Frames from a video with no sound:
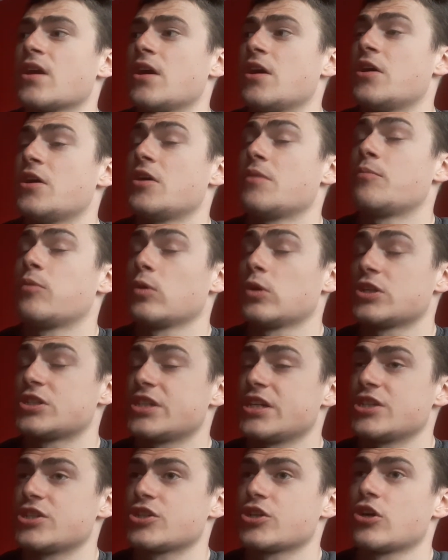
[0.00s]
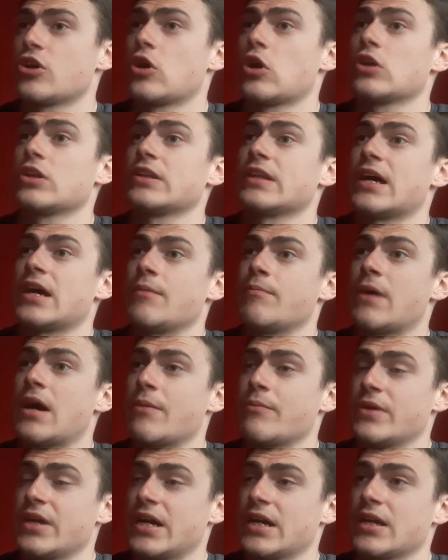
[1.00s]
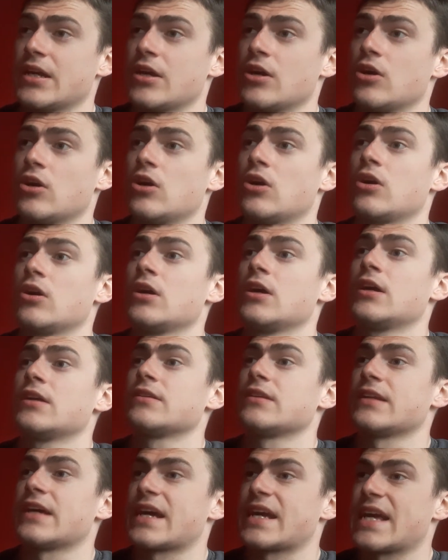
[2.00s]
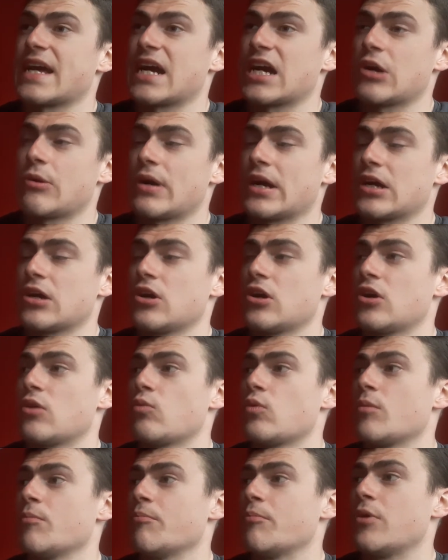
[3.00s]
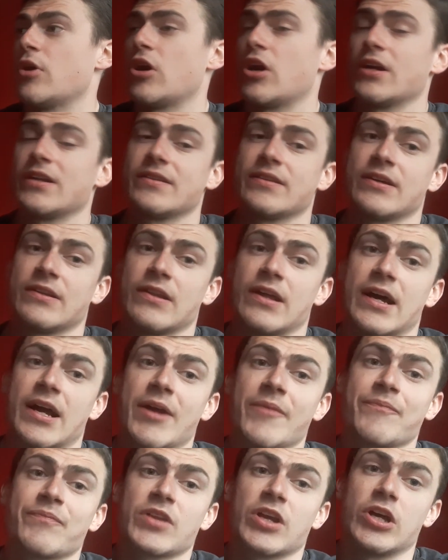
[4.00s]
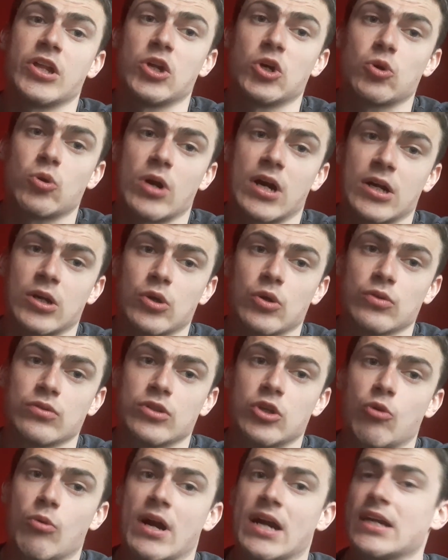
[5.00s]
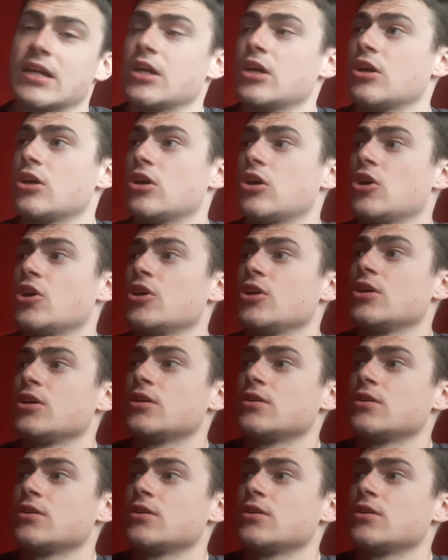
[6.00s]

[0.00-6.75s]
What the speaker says: Pulisic go, they let Aubameyang go, they let Kagawa go at one point, they let Ilkwan Gundogan go.